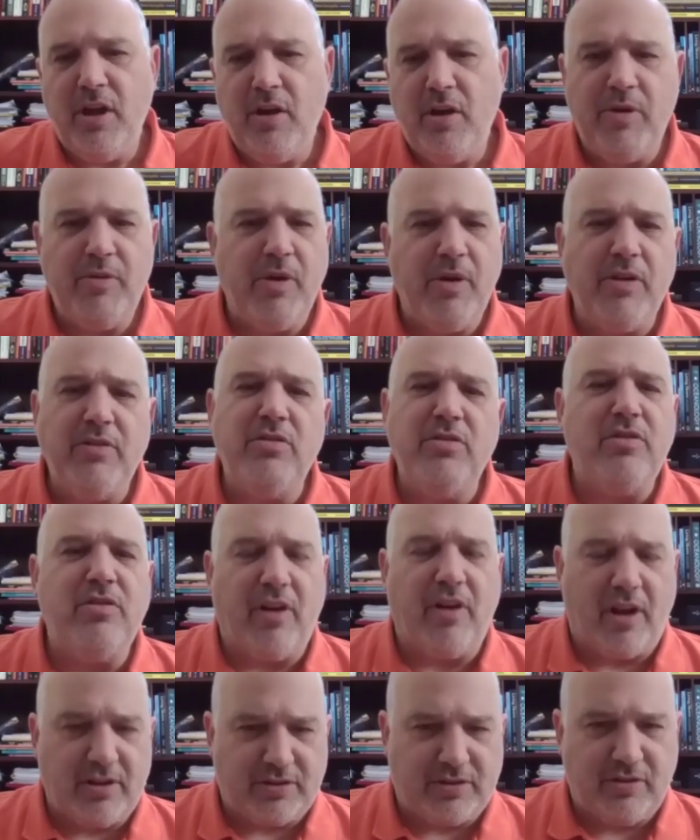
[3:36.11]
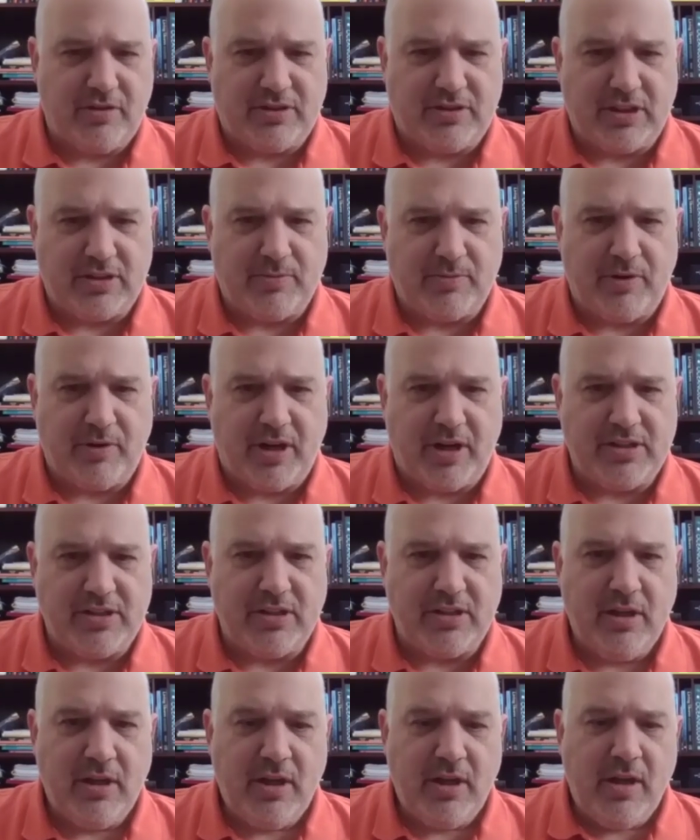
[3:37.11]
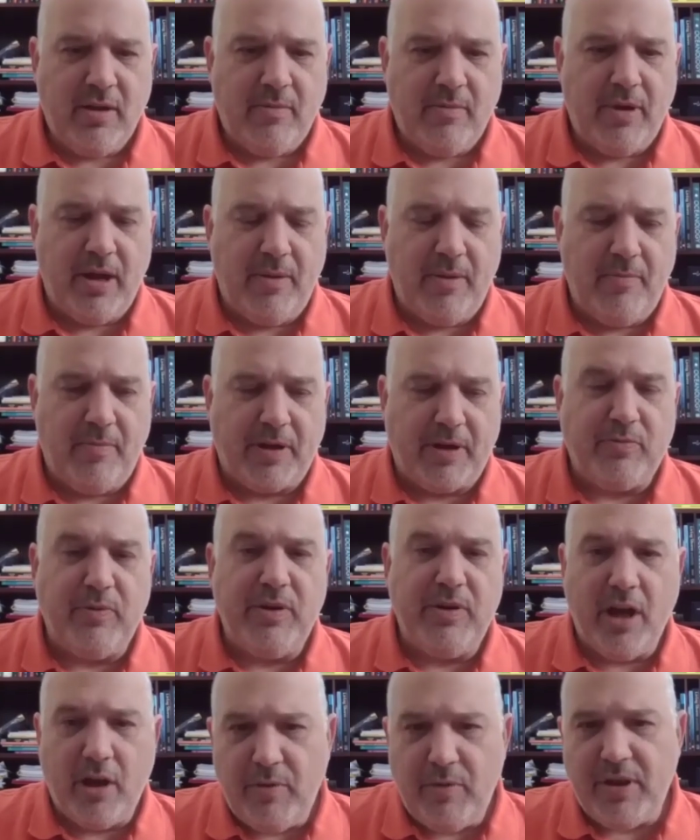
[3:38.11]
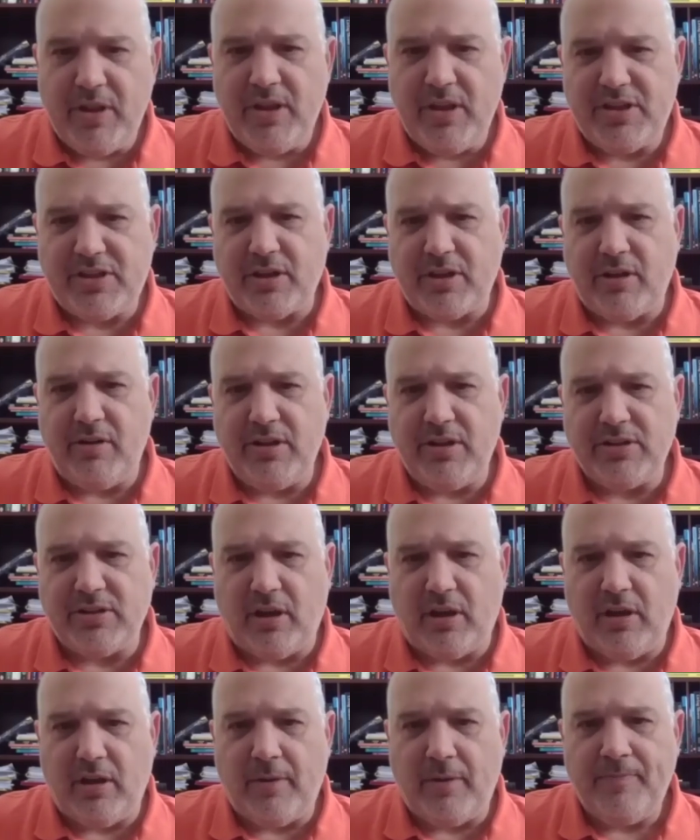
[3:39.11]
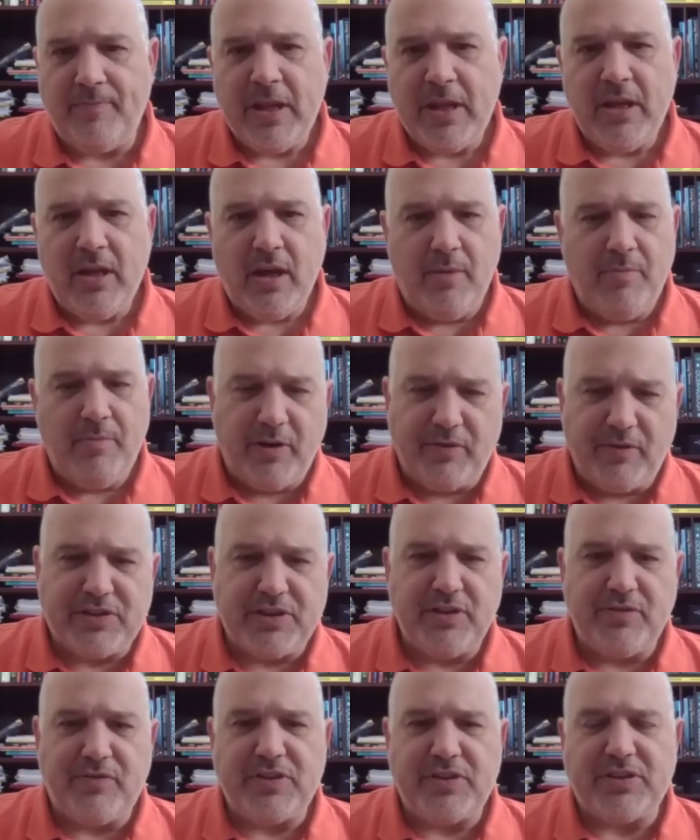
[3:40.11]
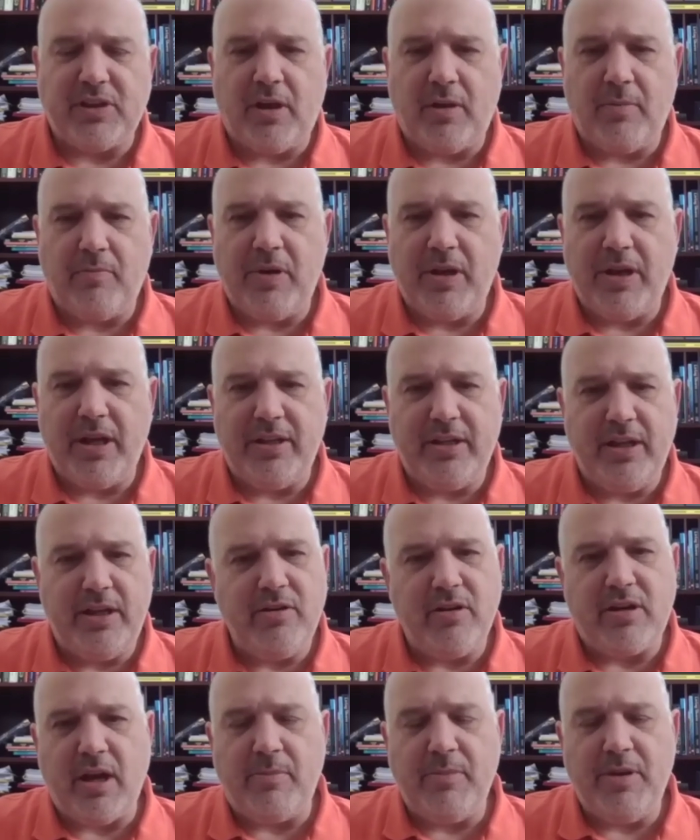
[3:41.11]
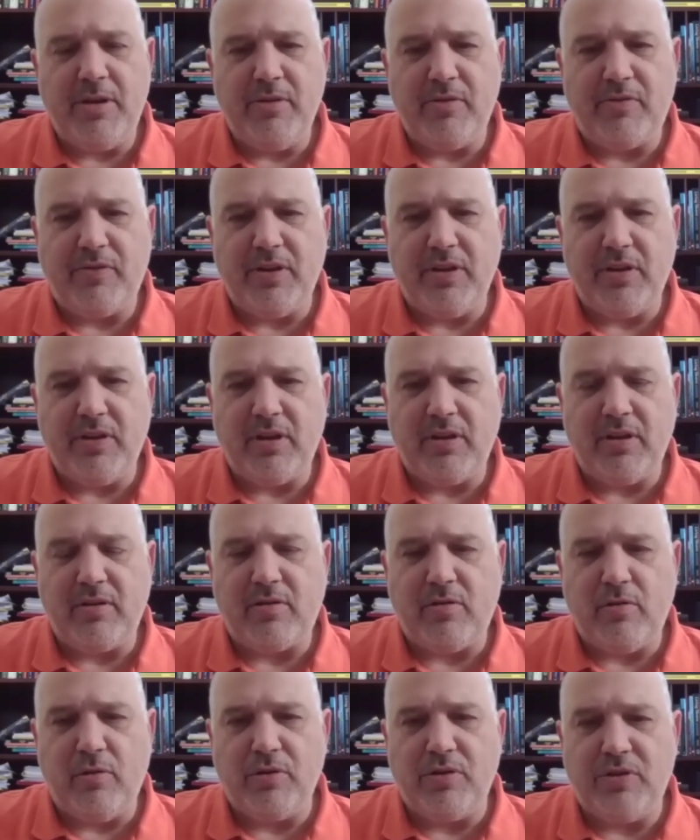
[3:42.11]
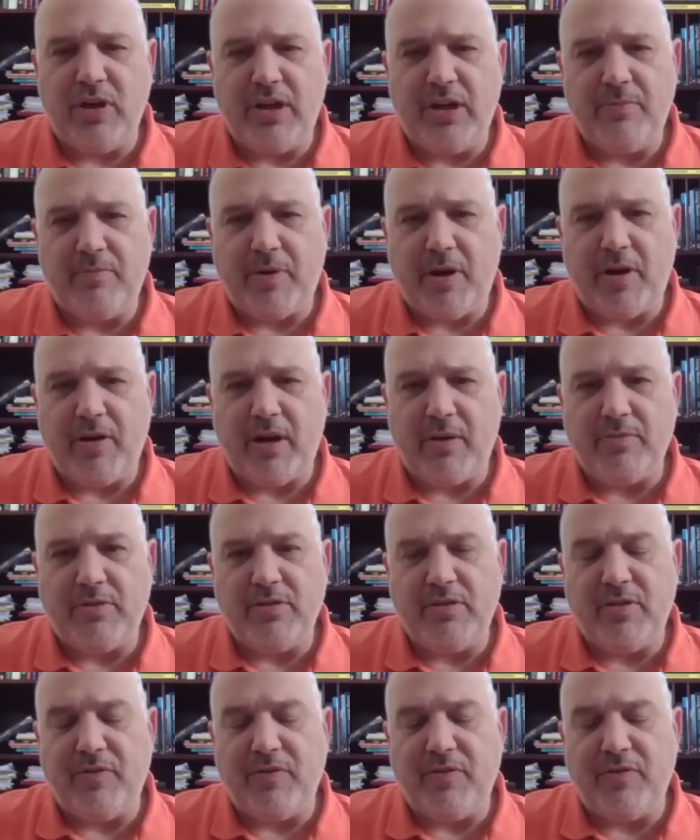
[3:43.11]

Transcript: We won't do grassroots exploration, but we know where these showings are, a bit of surface sampling, and then you come in with a core drilling program to